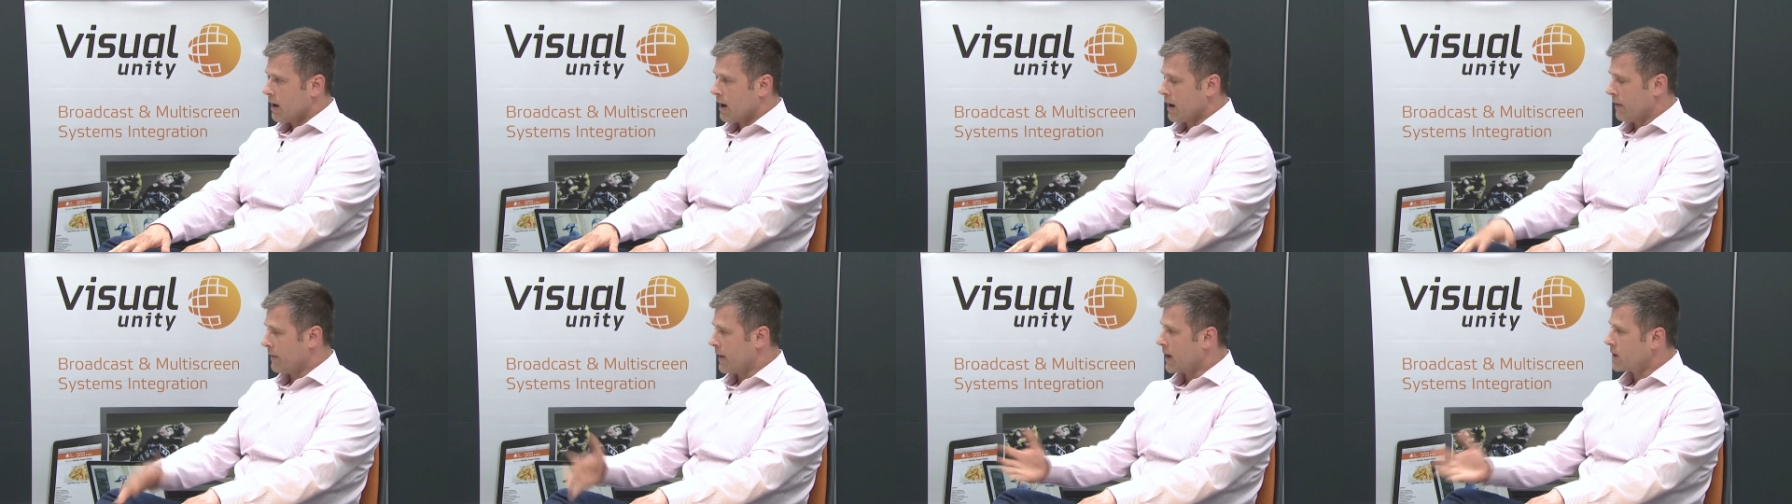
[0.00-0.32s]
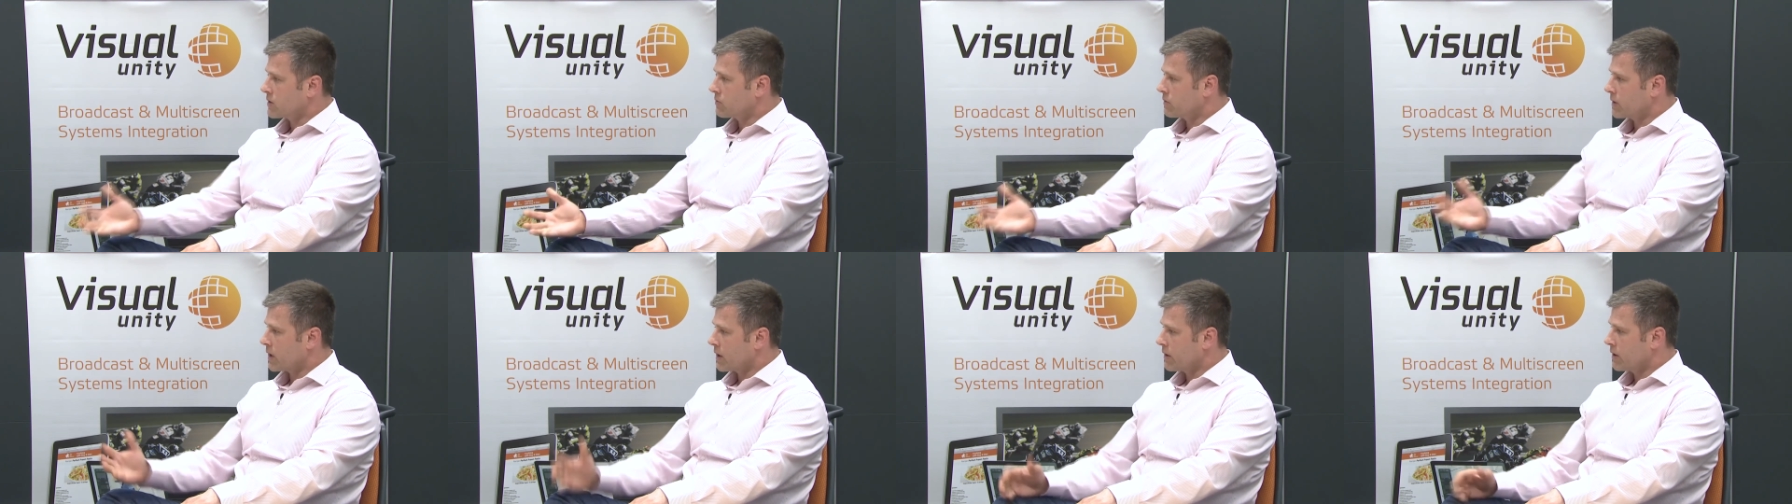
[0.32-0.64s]
And
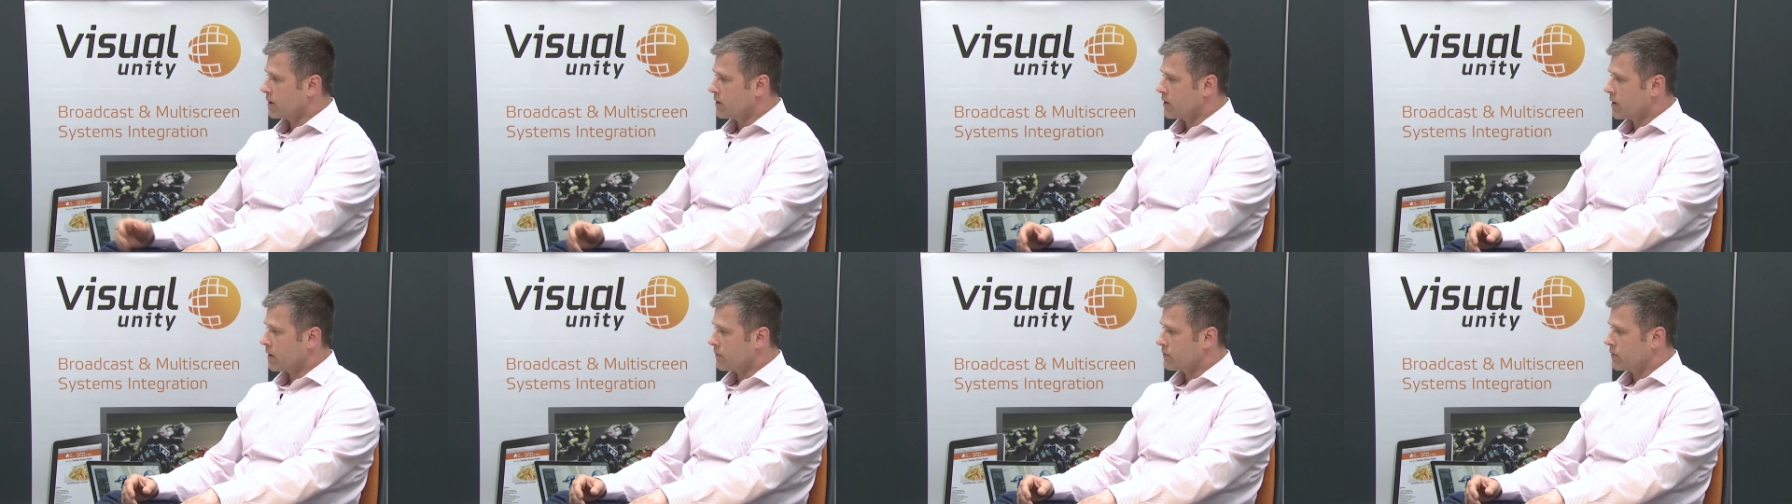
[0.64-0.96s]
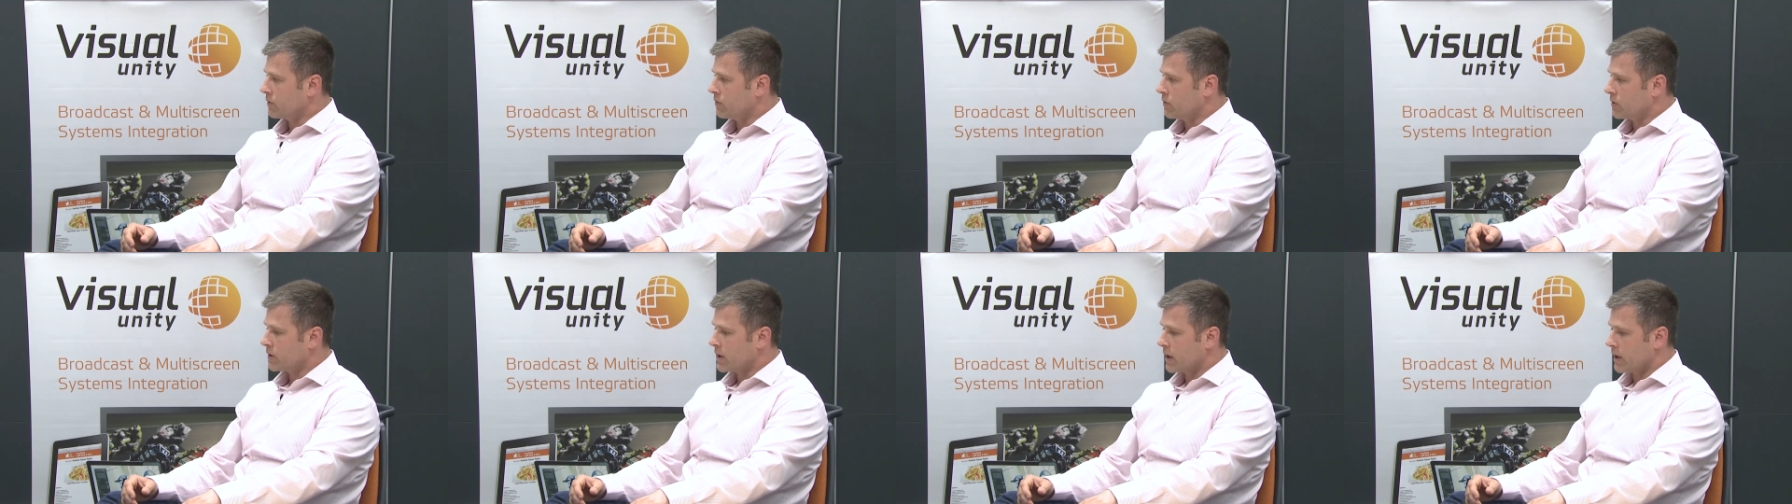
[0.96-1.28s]
that's what I think you have
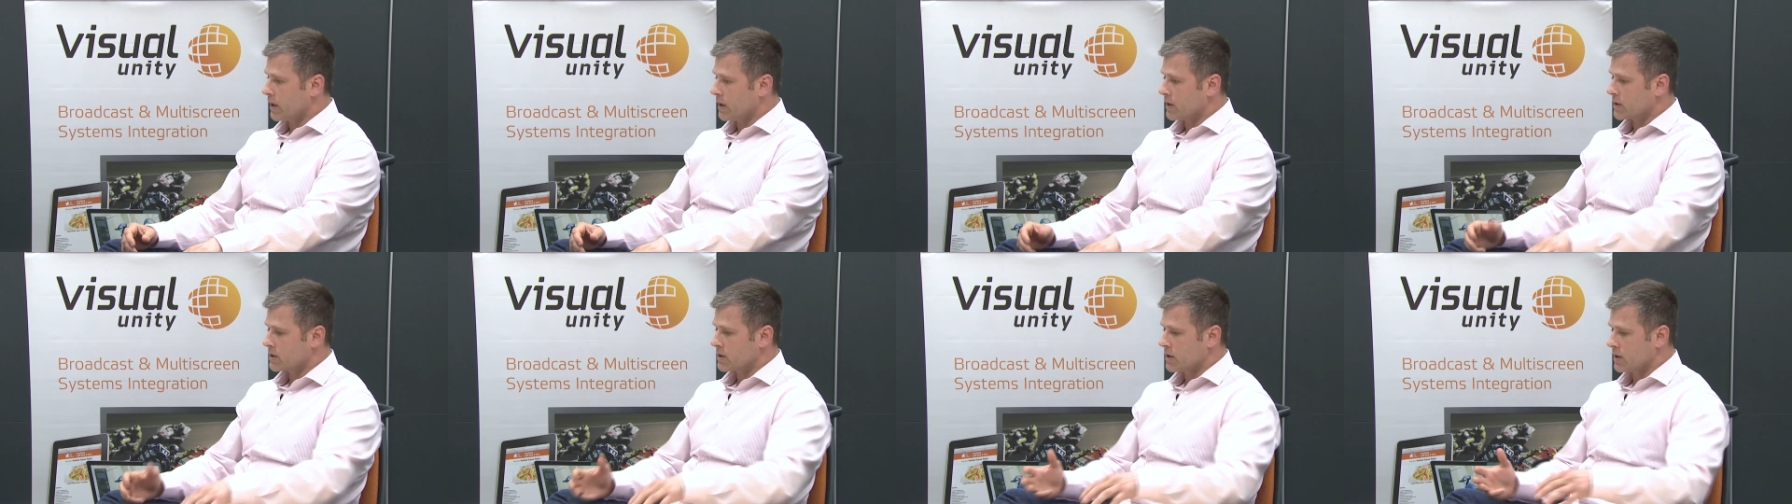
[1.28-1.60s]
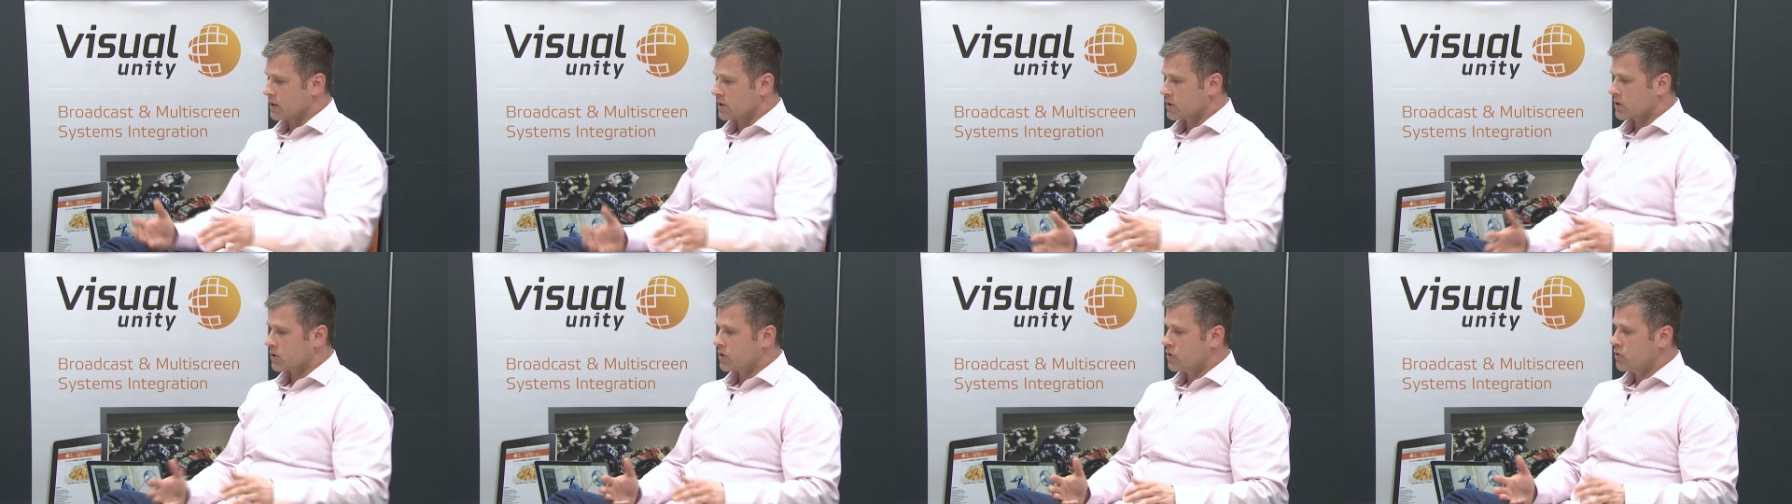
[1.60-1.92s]
to look at
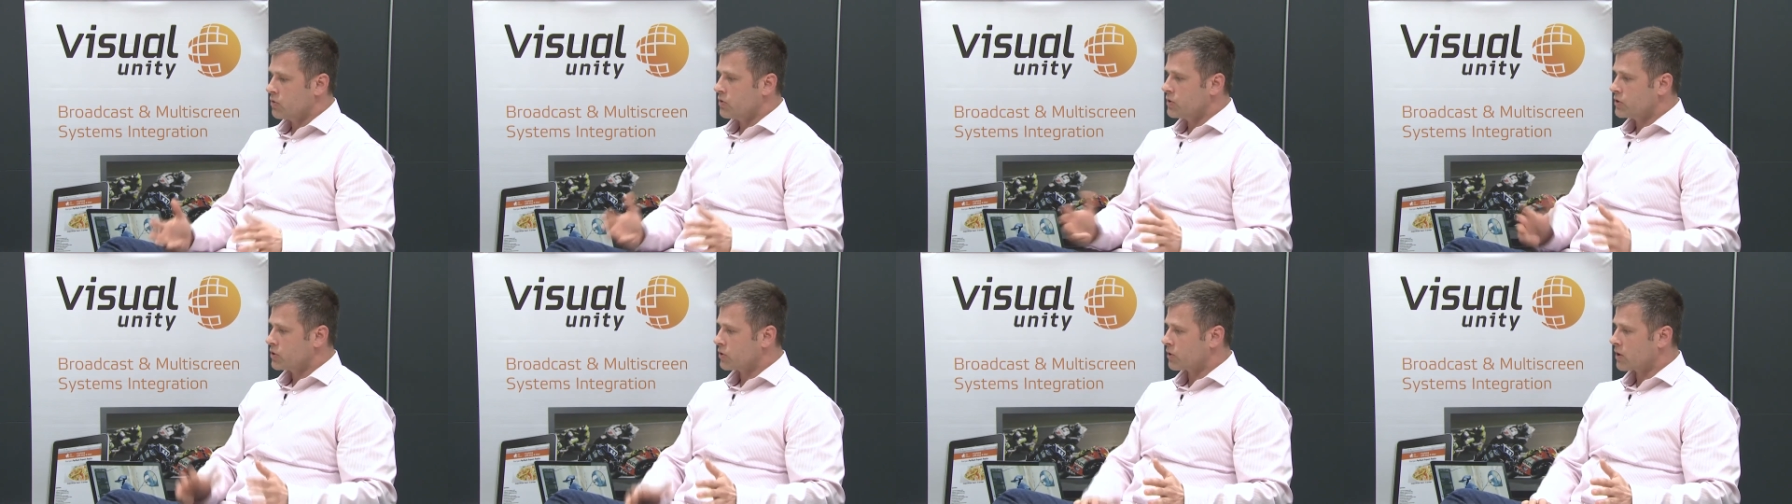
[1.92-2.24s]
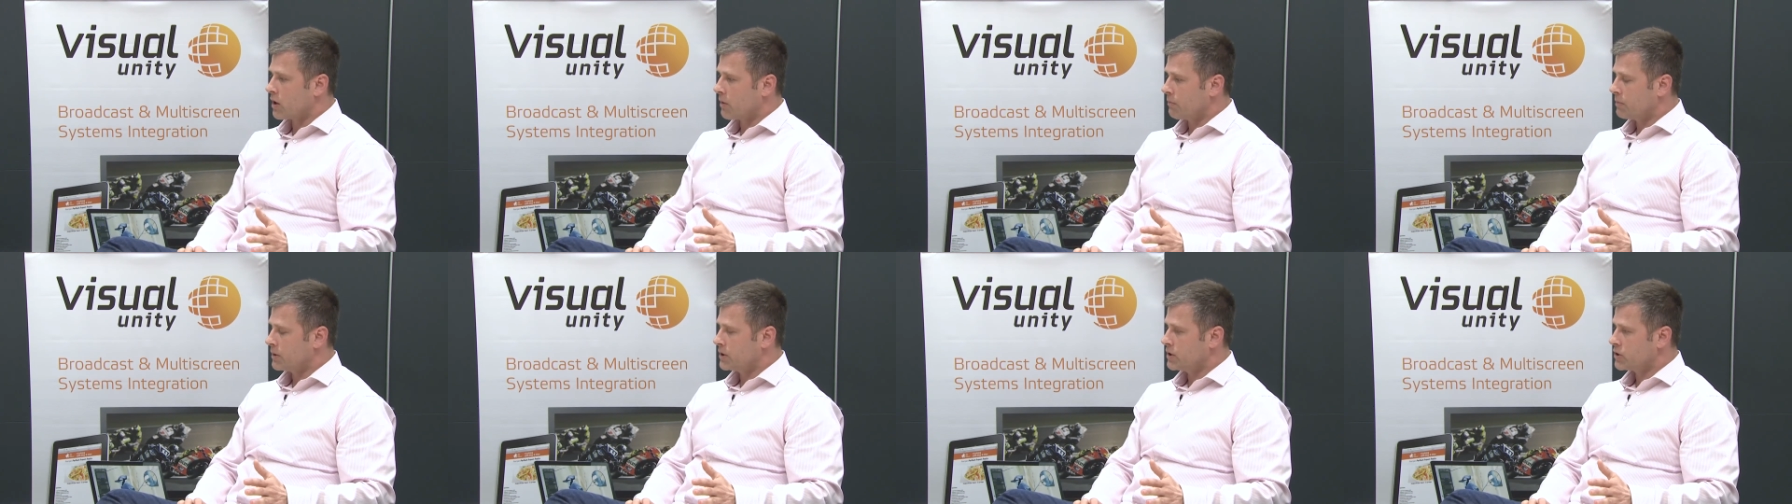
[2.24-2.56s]
is who is your
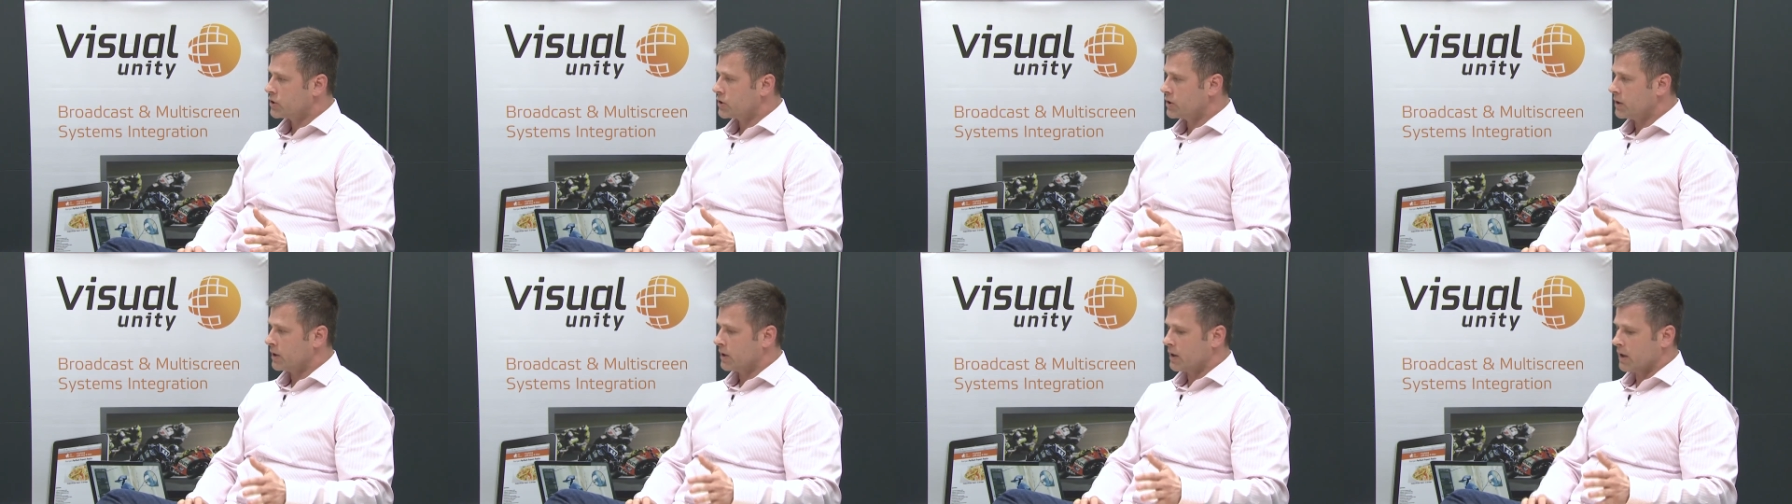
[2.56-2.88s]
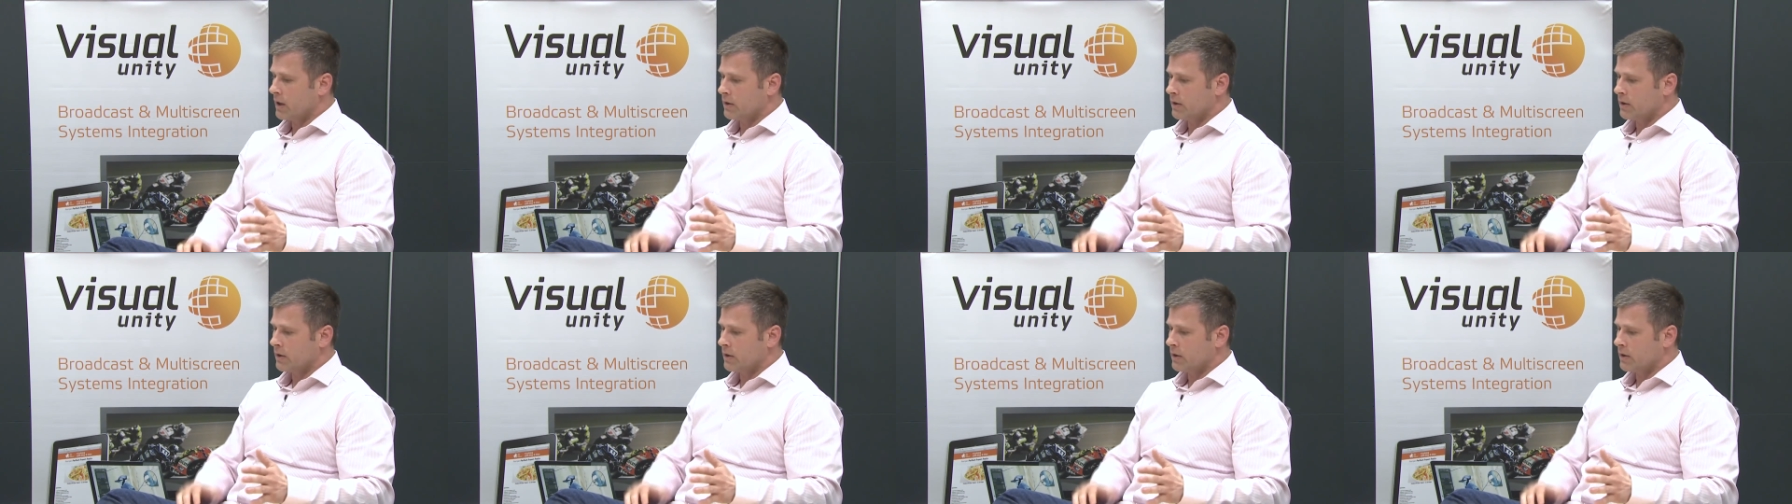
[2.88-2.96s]
competition